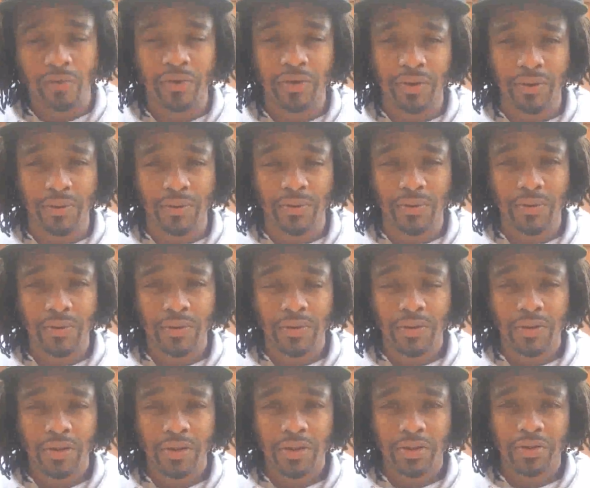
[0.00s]
over you.
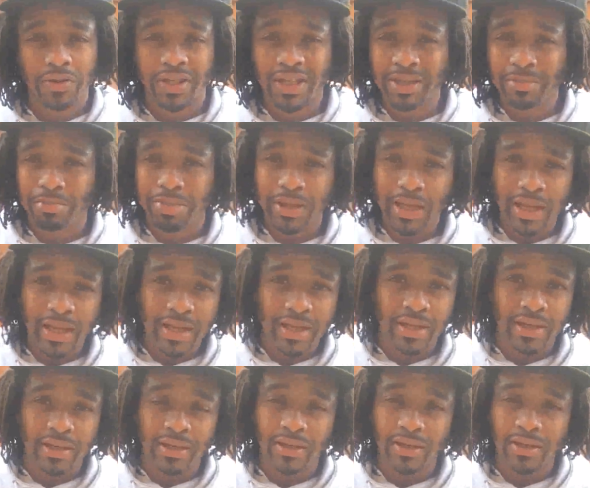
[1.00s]
You keep
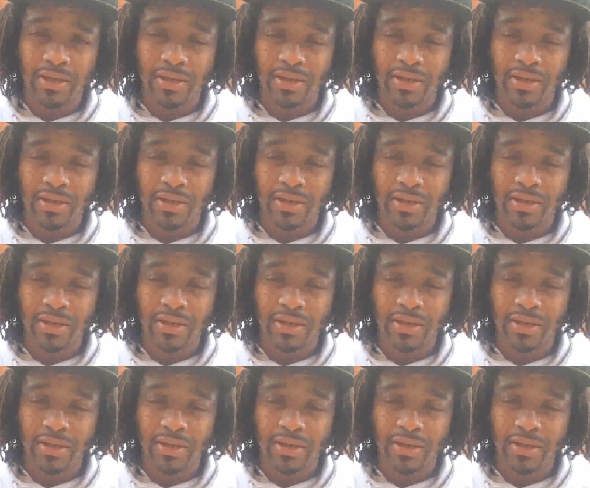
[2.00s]
playing.